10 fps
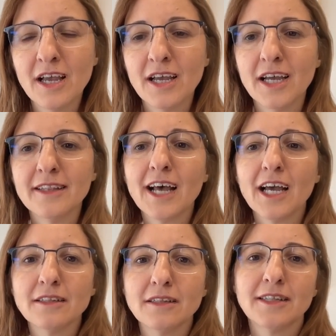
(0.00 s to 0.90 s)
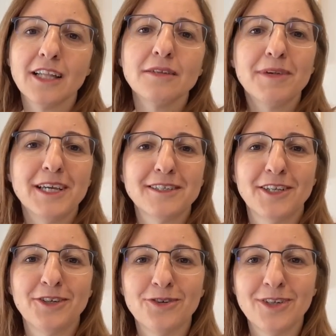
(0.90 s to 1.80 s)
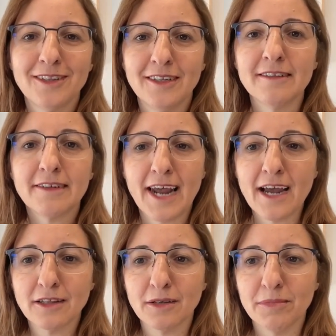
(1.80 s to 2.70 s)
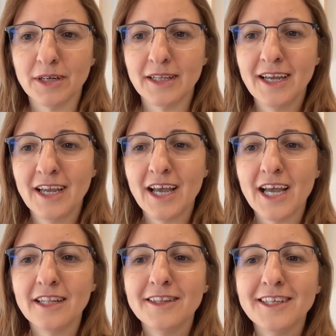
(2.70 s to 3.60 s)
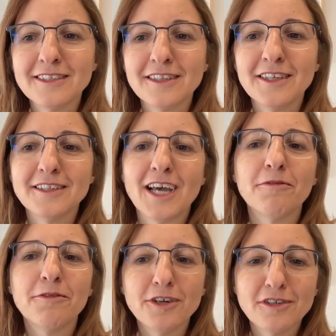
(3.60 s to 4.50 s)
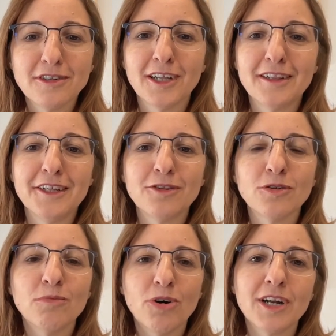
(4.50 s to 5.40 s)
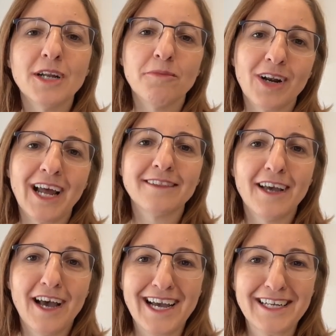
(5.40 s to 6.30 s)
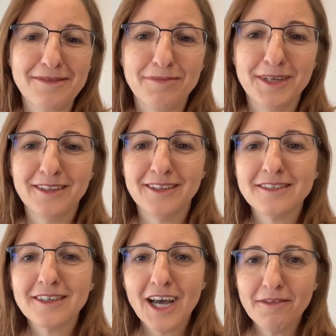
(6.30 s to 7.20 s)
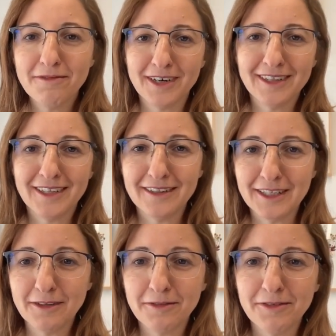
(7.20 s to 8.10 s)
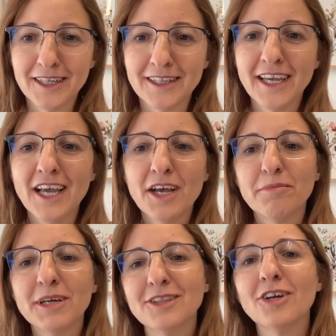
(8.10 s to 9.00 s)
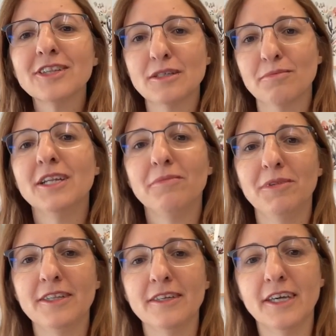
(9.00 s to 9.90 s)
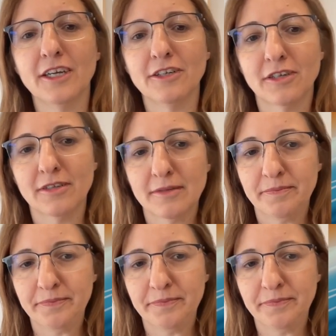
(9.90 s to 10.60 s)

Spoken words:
and that makes security intractable. And this leads, unfortunately, to more and more attacks being discovered in this field, but not as many mitigations.